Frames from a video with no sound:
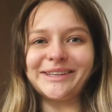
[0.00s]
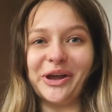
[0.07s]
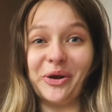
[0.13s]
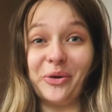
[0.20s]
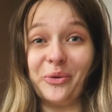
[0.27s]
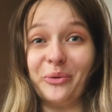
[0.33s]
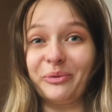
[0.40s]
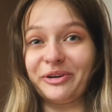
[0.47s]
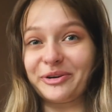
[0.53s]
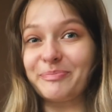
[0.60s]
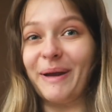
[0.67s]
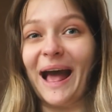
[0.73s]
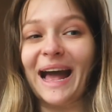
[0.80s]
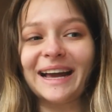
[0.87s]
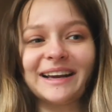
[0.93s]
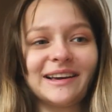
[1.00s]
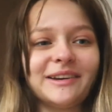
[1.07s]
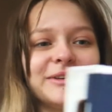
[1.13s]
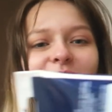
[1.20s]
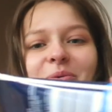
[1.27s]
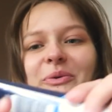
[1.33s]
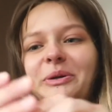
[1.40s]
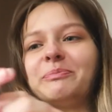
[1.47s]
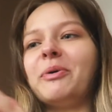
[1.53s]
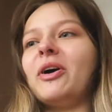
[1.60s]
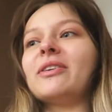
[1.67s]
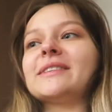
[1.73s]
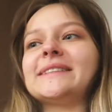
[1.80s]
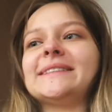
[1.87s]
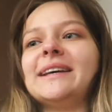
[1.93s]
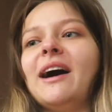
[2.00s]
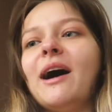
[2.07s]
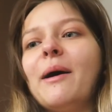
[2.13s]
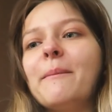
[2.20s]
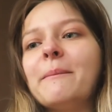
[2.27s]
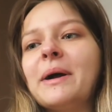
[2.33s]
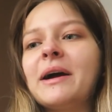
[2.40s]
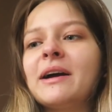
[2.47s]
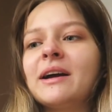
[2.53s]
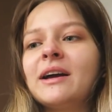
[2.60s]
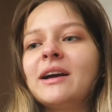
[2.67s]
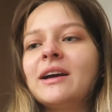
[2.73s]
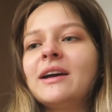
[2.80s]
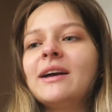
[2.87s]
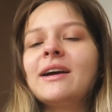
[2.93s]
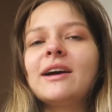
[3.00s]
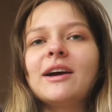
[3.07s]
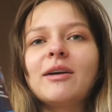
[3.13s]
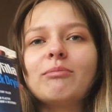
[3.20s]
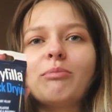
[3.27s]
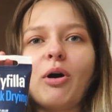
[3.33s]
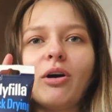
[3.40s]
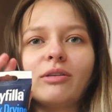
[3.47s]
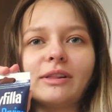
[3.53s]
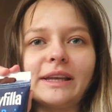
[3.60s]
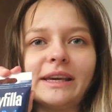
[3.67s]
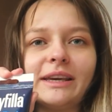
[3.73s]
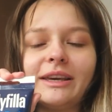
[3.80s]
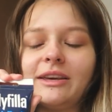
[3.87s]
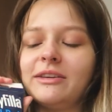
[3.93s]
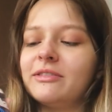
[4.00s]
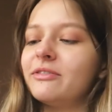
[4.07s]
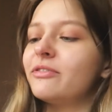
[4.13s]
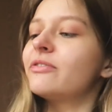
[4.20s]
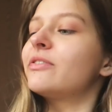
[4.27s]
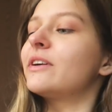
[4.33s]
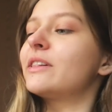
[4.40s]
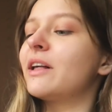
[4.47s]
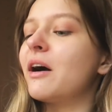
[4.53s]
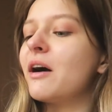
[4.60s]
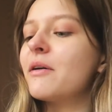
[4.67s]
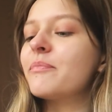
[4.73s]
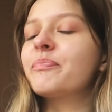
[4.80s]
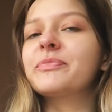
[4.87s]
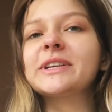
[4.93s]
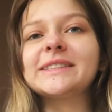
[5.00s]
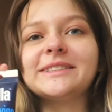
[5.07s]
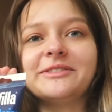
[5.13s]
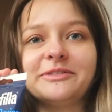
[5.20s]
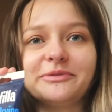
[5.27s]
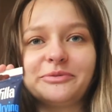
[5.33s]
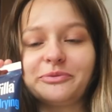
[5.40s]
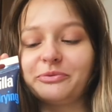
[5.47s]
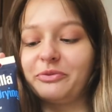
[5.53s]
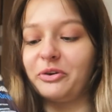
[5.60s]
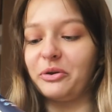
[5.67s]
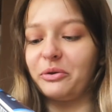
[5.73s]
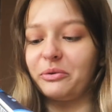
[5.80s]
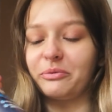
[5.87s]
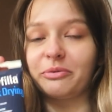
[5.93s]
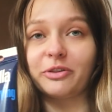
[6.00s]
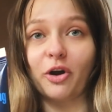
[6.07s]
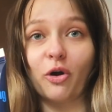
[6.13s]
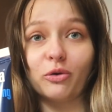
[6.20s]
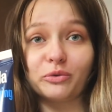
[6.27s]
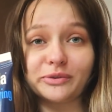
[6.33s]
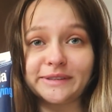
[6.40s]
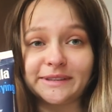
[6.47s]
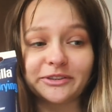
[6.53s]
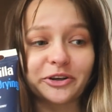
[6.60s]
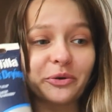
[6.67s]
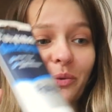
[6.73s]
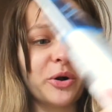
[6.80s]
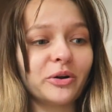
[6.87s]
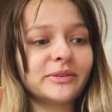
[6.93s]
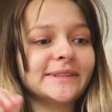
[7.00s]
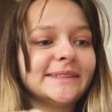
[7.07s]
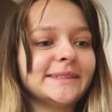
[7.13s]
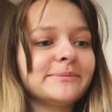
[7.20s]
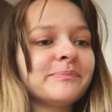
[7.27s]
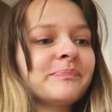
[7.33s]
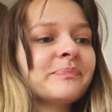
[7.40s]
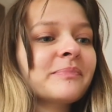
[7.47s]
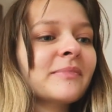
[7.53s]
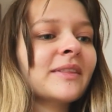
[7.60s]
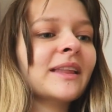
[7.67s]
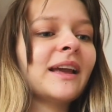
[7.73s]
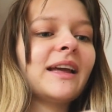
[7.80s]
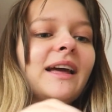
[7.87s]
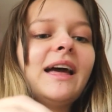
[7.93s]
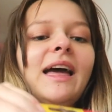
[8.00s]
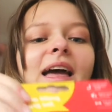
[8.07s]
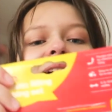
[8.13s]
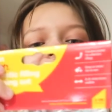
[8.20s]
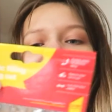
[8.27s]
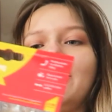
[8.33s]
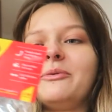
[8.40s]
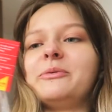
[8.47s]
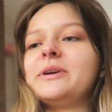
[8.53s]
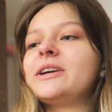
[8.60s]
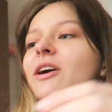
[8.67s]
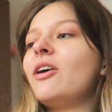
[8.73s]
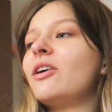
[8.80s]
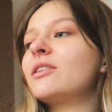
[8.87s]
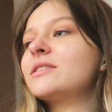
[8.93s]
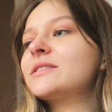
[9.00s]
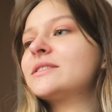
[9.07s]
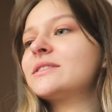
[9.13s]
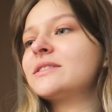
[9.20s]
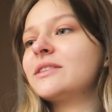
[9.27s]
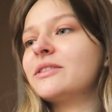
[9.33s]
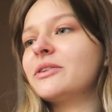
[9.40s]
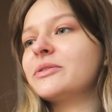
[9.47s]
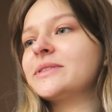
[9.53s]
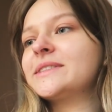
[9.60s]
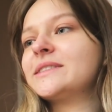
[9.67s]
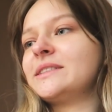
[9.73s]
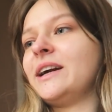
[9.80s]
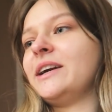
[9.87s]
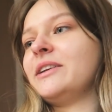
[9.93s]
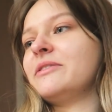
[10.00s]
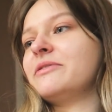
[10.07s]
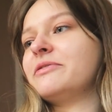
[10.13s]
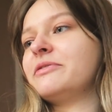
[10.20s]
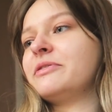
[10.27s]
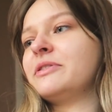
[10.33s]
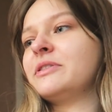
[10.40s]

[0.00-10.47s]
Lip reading: So we're back. We bought some poly filler to fill the holes in our walls. We got those kind of